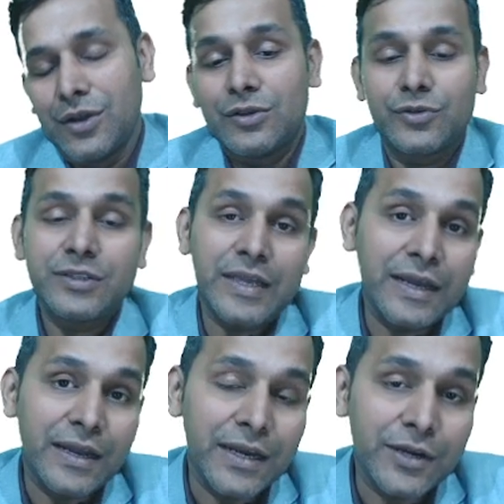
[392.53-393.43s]
So in
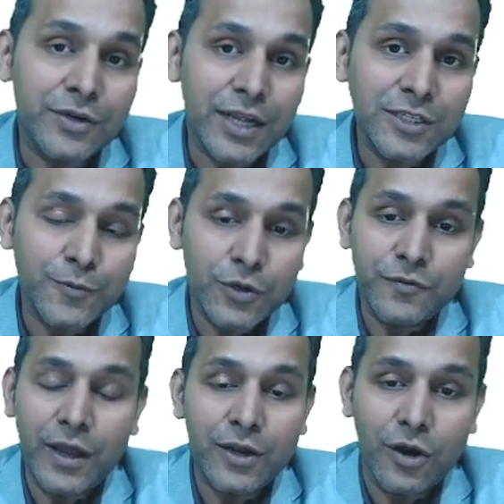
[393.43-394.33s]
secondary to transport,
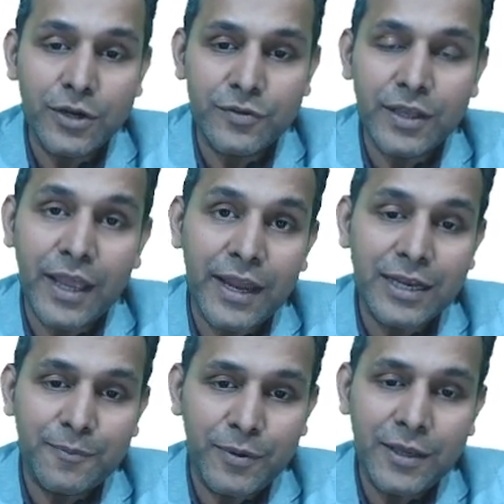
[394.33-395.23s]
we are not using
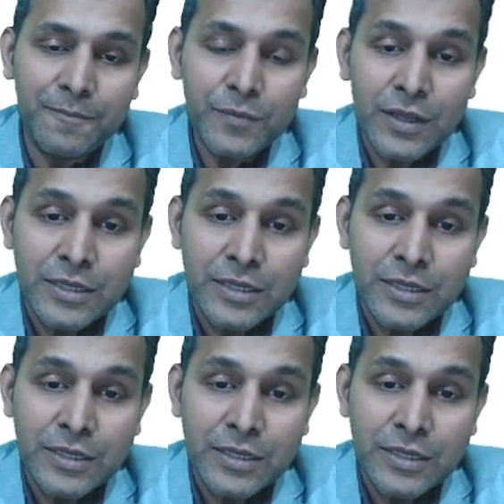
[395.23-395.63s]
ATP,